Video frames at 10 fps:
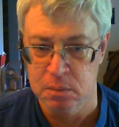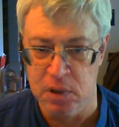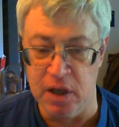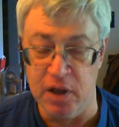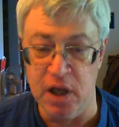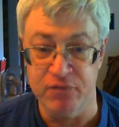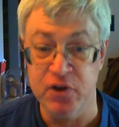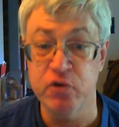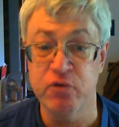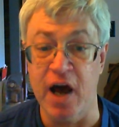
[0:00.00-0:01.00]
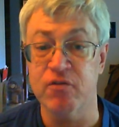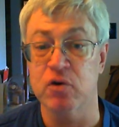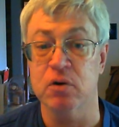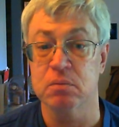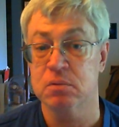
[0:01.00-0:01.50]
If you've
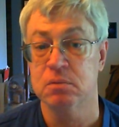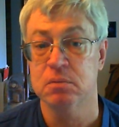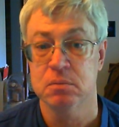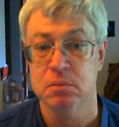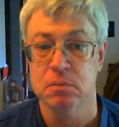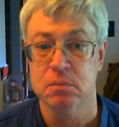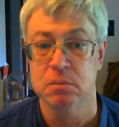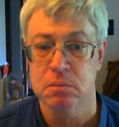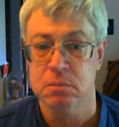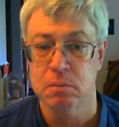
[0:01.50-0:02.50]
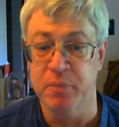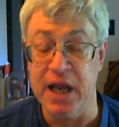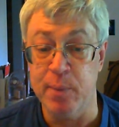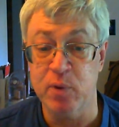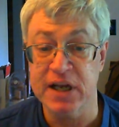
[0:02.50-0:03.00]
ever been
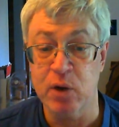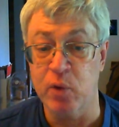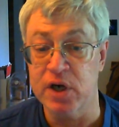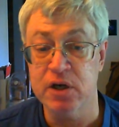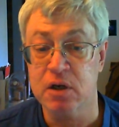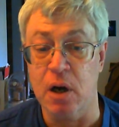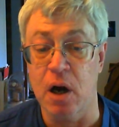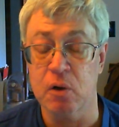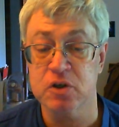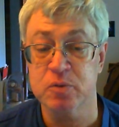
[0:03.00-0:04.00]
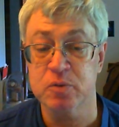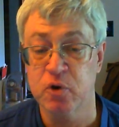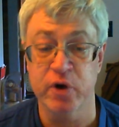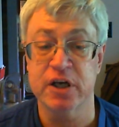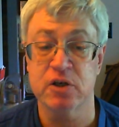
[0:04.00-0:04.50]
able to get one of your Congress
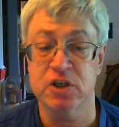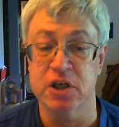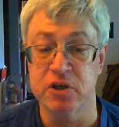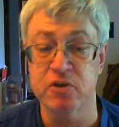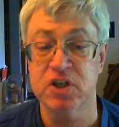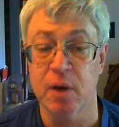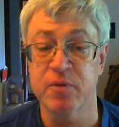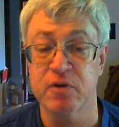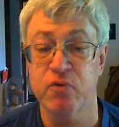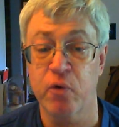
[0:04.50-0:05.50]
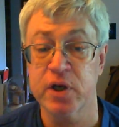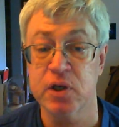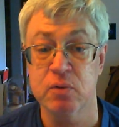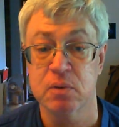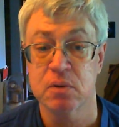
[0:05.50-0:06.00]
critters to do something for
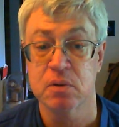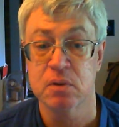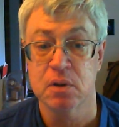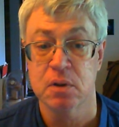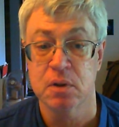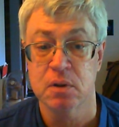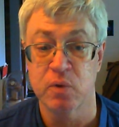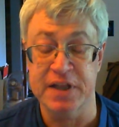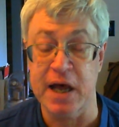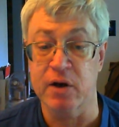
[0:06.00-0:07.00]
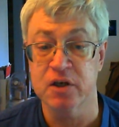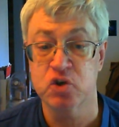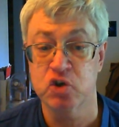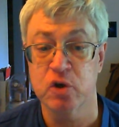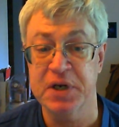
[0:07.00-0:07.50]
you without
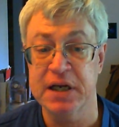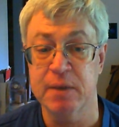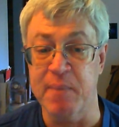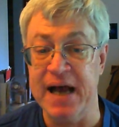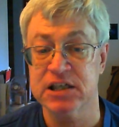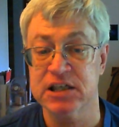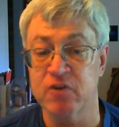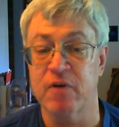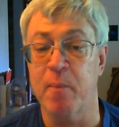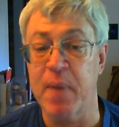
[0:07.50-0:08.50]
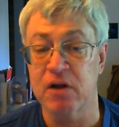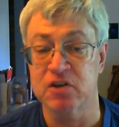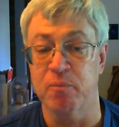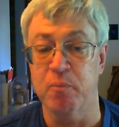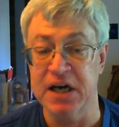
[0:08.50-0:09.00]
contributing massive
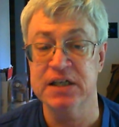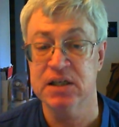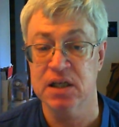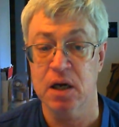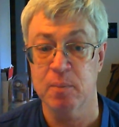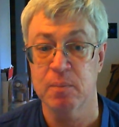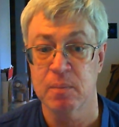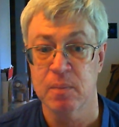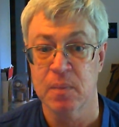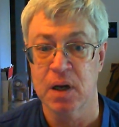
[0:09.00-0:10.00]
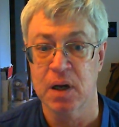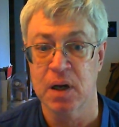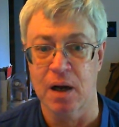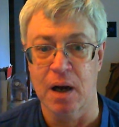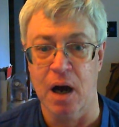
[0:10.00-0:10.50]
amounts of money to them,
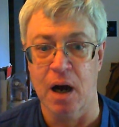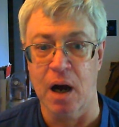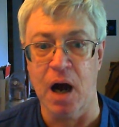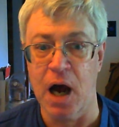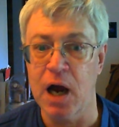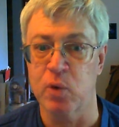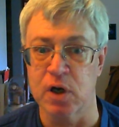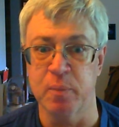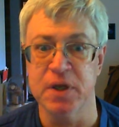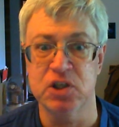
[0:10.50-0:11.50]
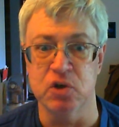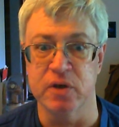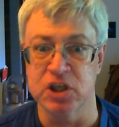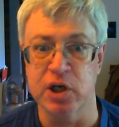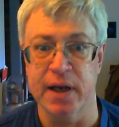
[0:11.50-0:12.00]
I want to meet you
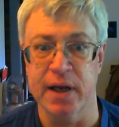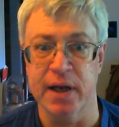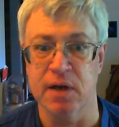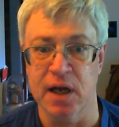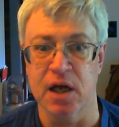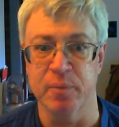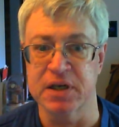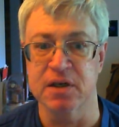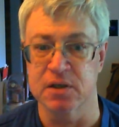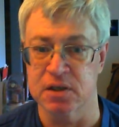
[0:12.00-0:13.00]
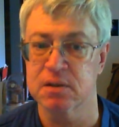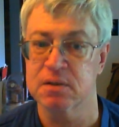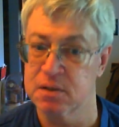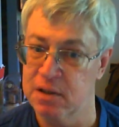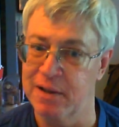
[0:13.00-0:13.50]
and shake your hand, because
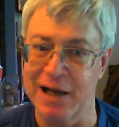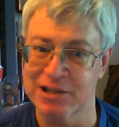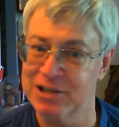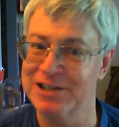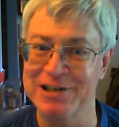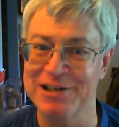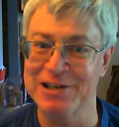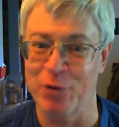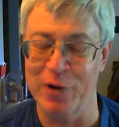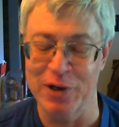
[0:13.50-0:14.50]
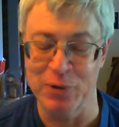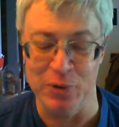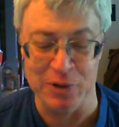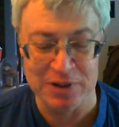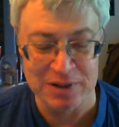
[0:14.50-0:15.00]
that's just not the way it
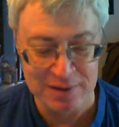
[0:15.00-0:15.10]
works.